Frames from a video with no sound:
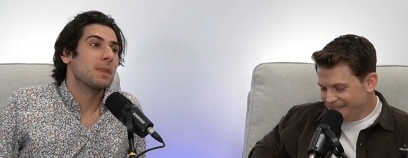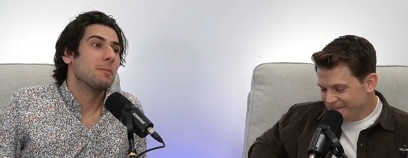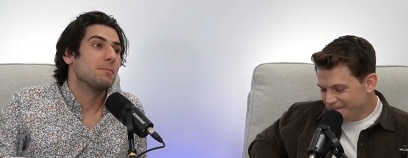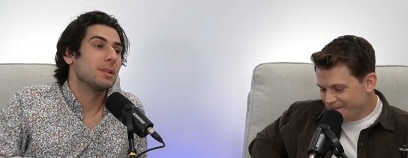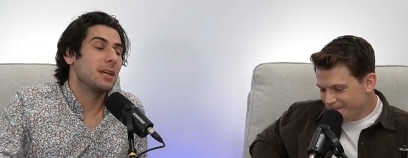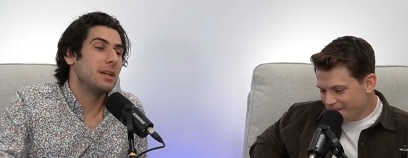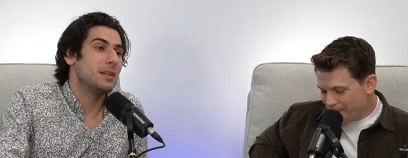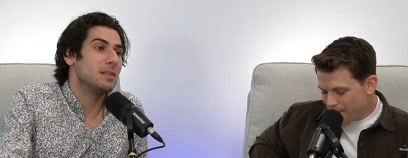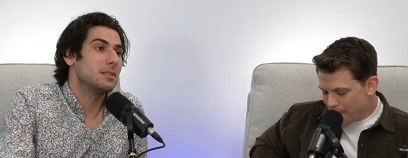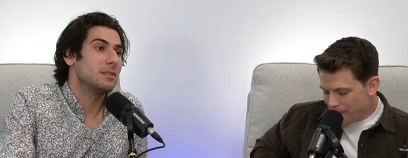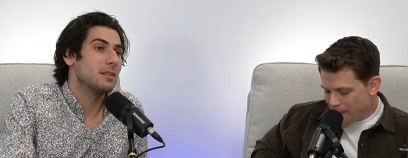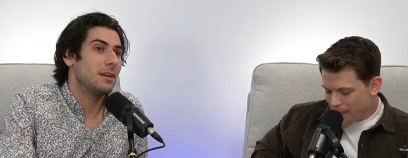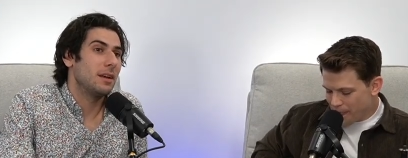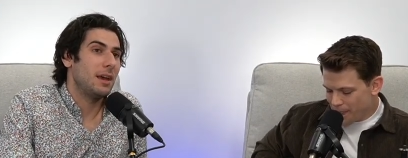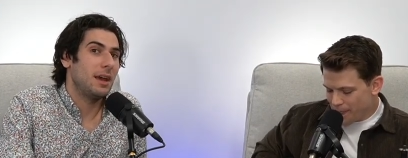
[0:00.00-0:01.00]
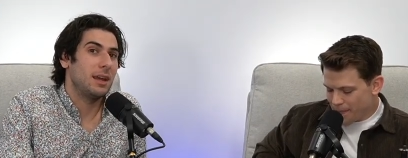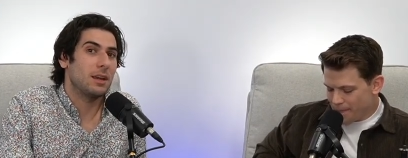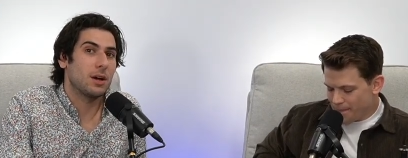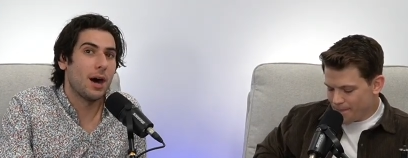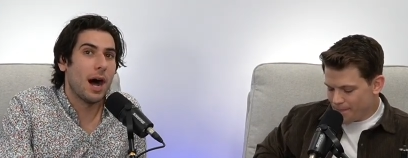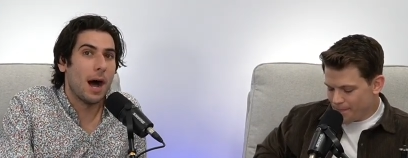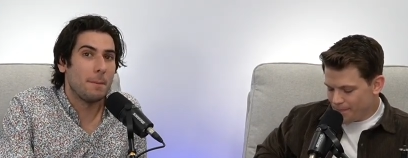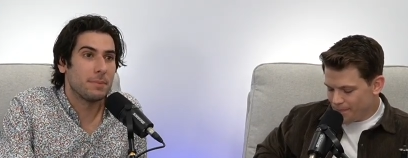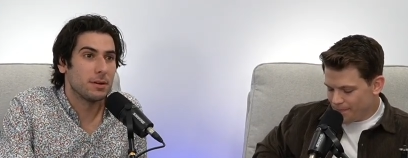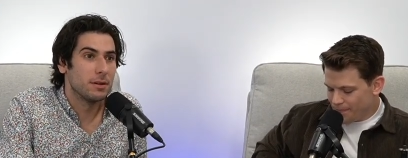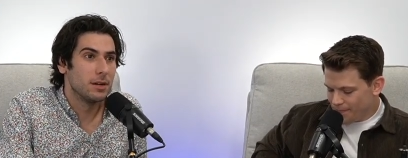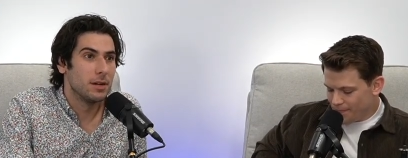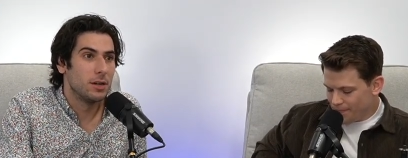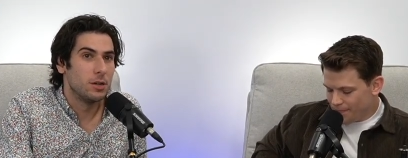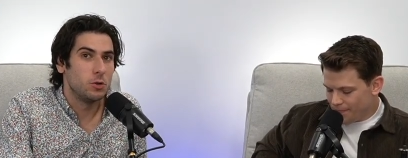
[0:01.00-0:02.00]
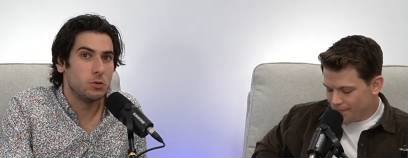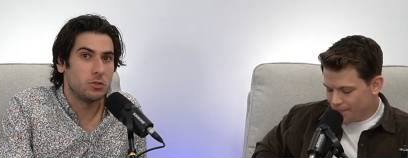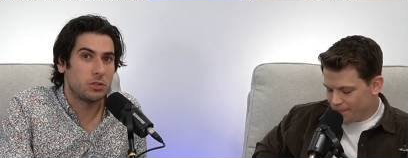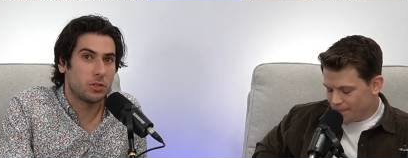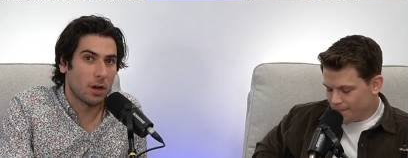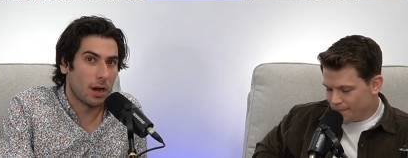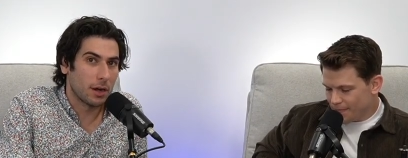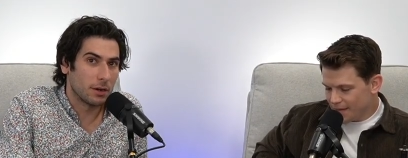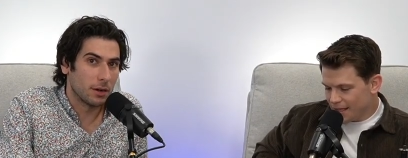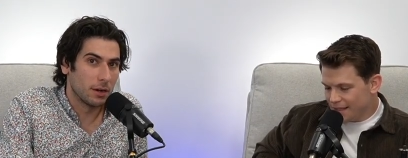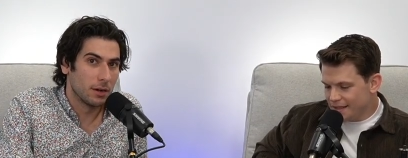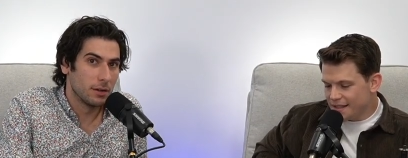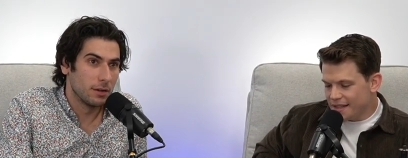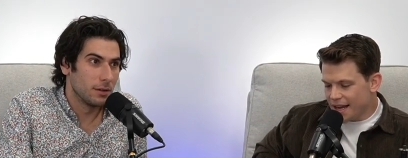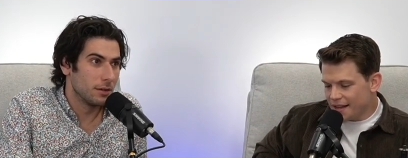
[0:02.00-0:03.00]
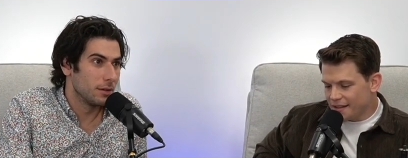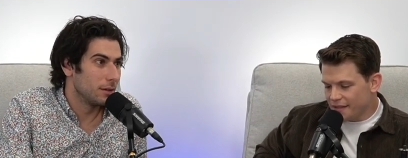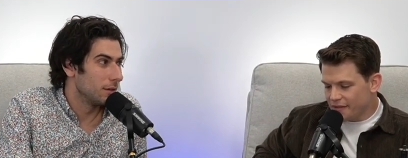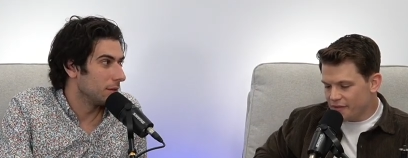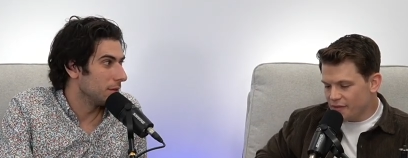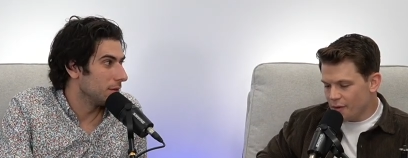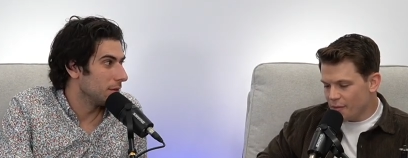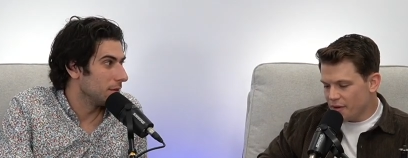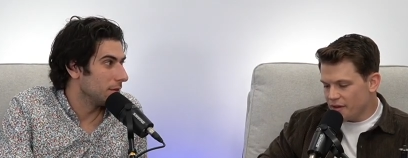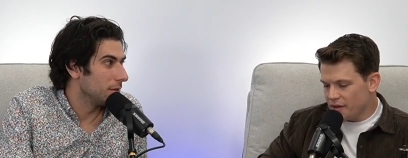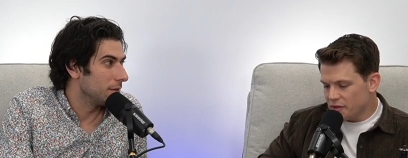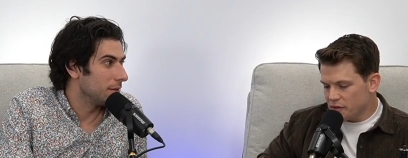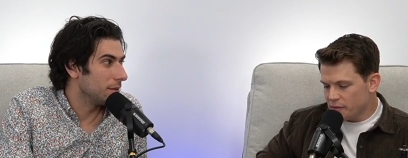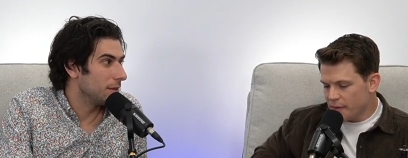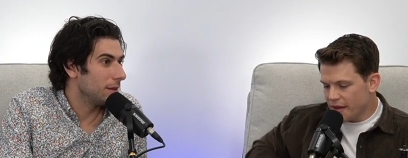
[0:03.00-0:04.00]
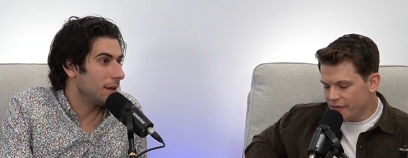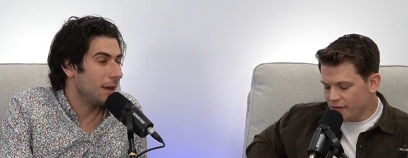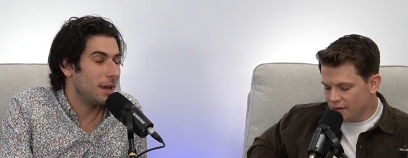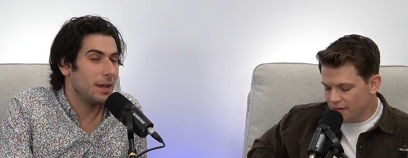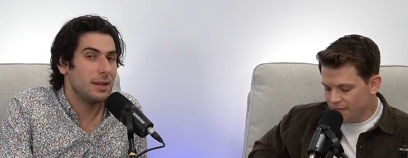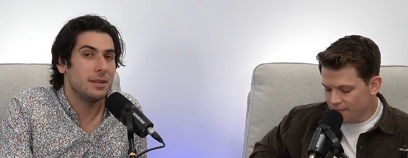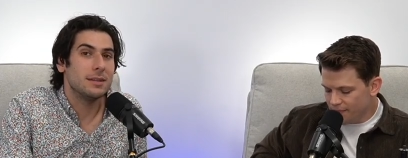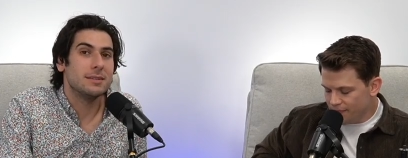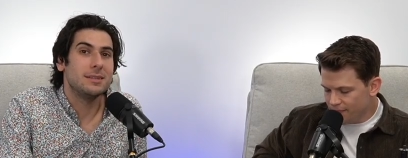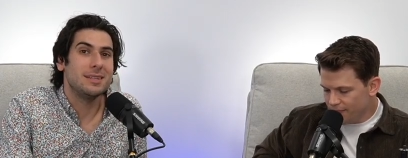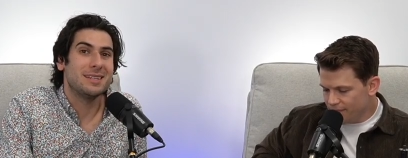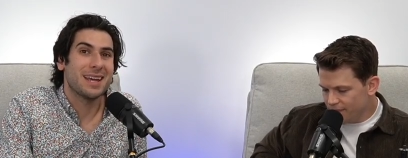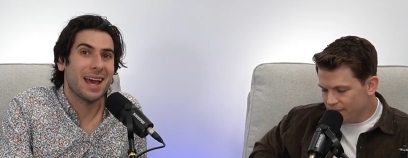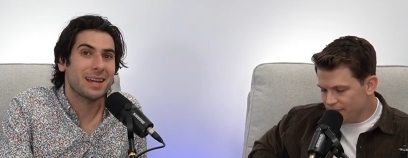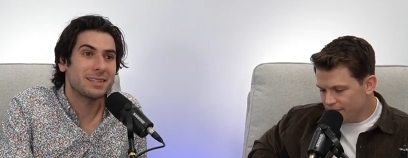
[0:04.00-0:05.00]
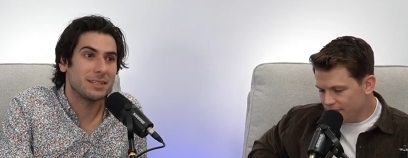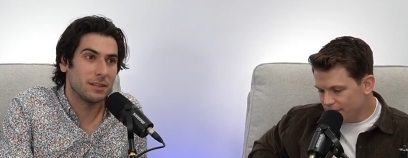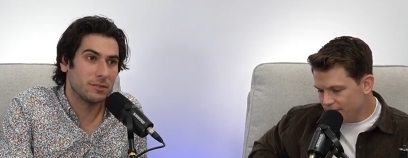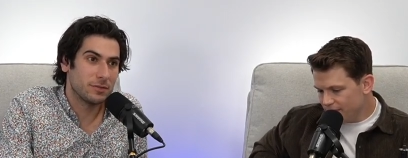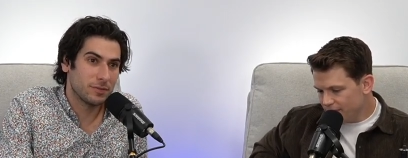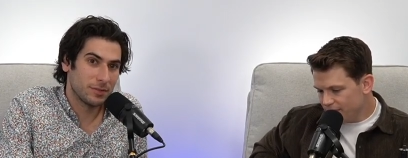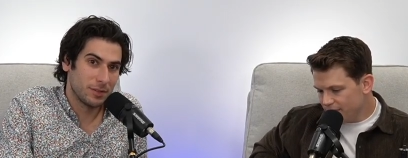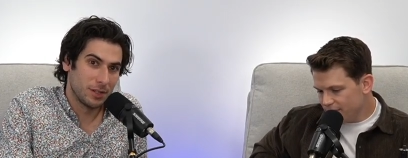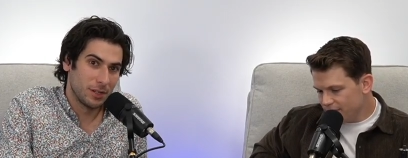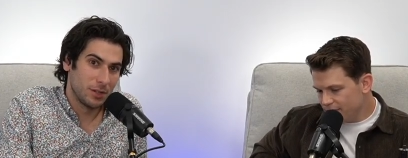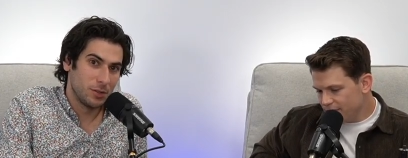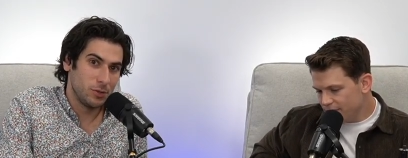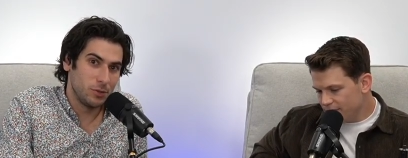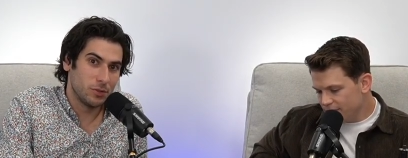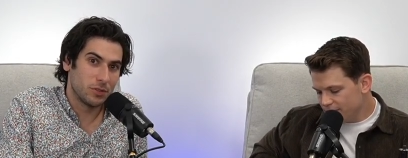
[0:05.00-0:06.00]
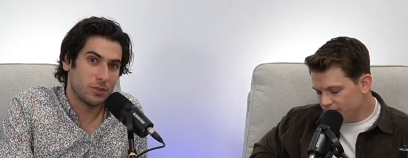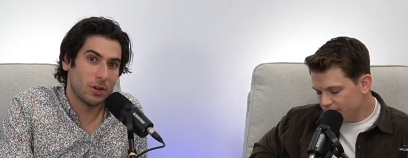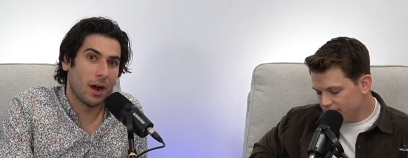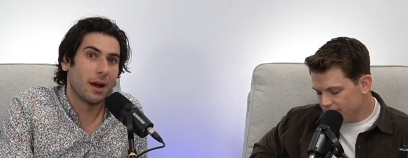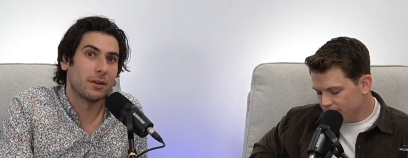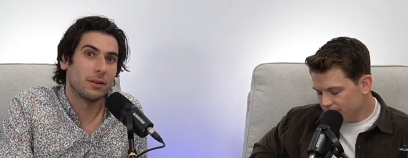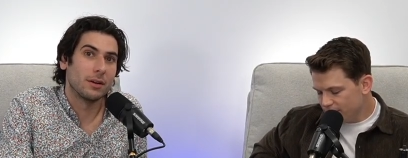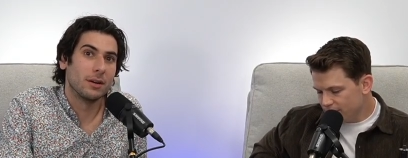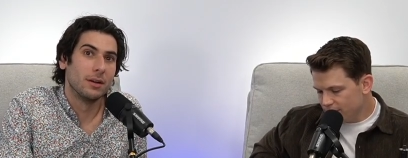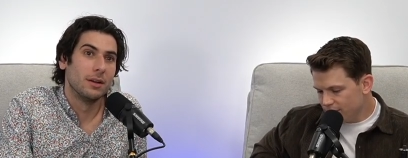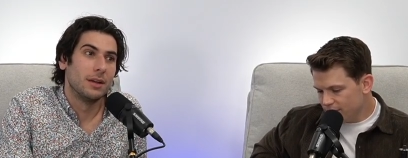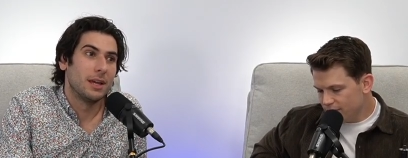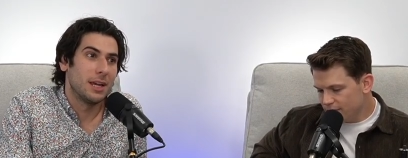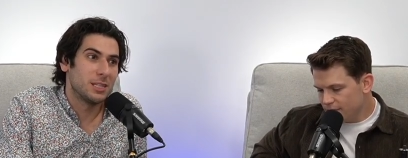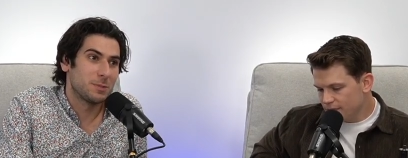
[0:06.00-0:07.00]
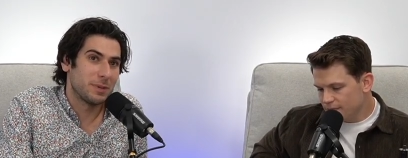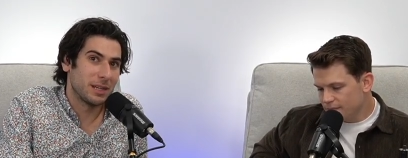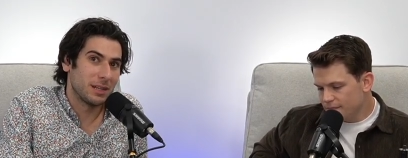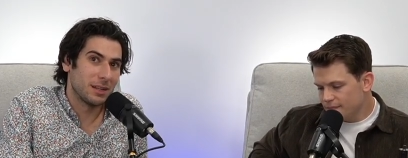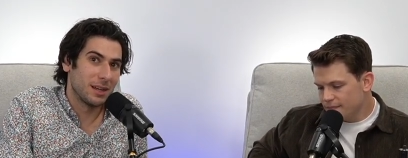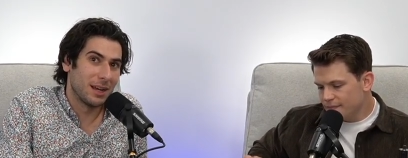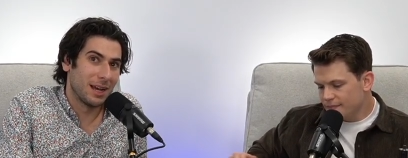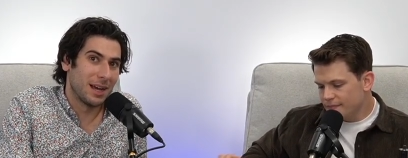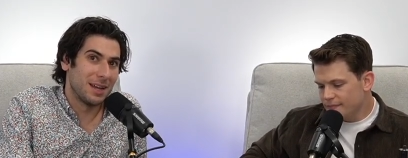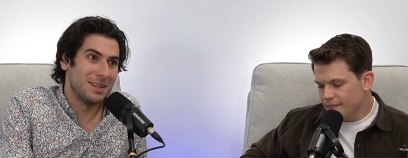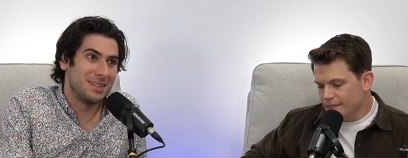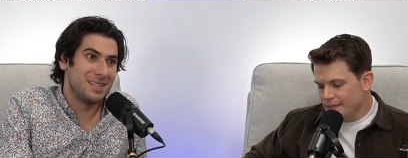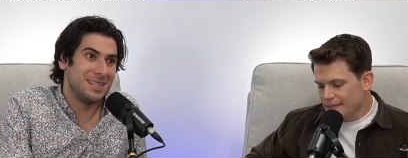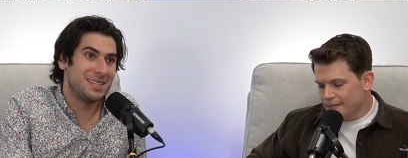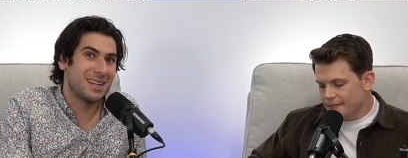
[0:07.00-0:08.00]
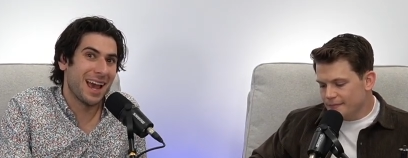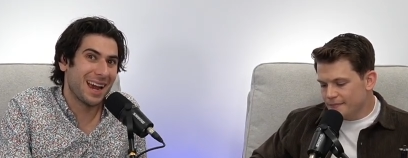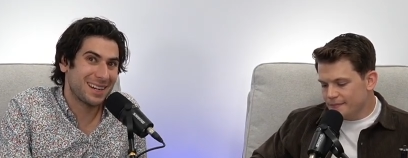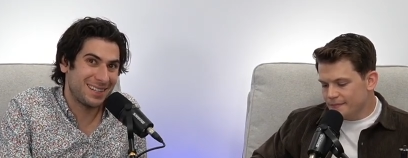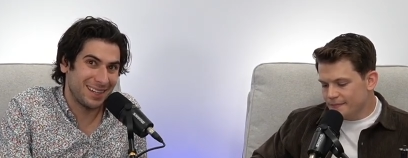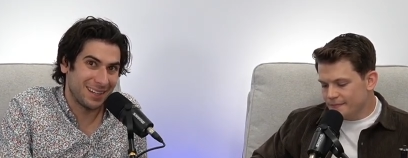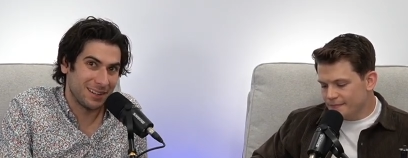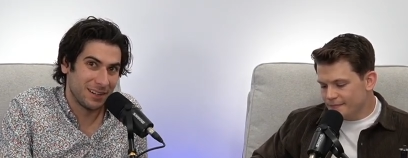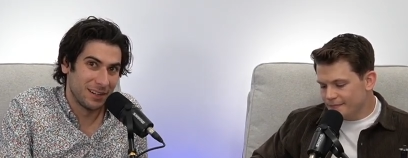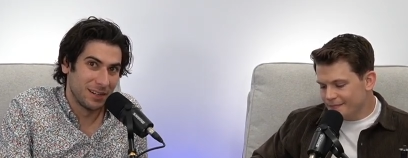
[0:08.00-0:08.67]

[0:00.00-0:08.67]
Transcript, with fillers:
Speaker 1: plays a cop whose daughter, detective, don't be disrespectful, a detective whose daughter has been uh, detected